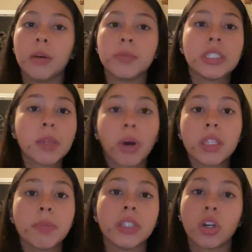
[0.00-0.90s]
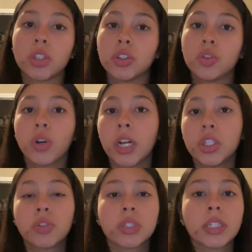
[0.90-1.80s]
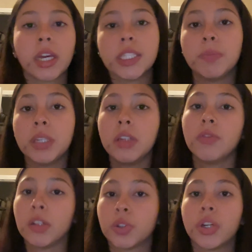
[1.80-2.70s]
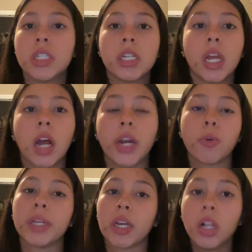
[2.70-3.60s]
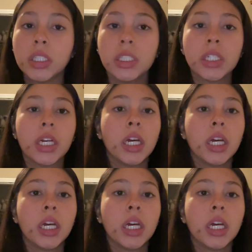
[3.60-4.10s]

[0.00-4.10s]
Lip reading: Instead, the body depends on stored energy sources like ATP, phosphocreatine, and anaerobic glycolysis.